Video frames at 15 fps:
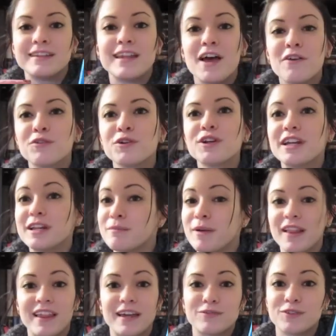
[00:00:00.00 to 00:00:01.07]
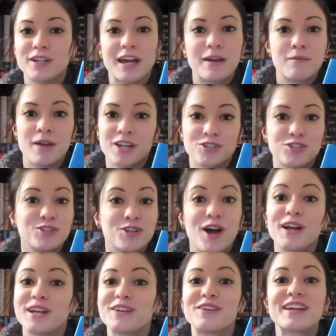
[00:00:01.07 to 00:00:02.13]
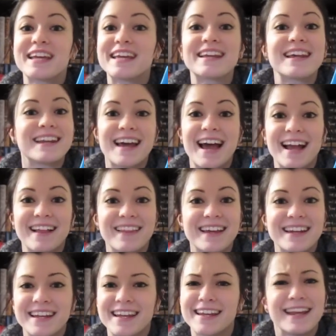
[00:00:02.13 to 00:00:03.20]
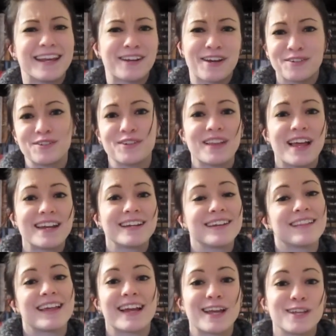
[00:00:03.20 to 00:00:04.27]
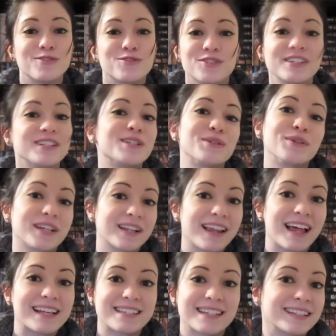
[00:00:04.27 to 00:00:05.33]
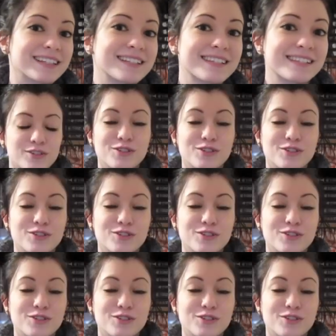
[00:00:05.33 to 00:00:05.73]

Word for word: Never in my life could I imagine dog earing it and highlighting it and underlining like I usually do in classics.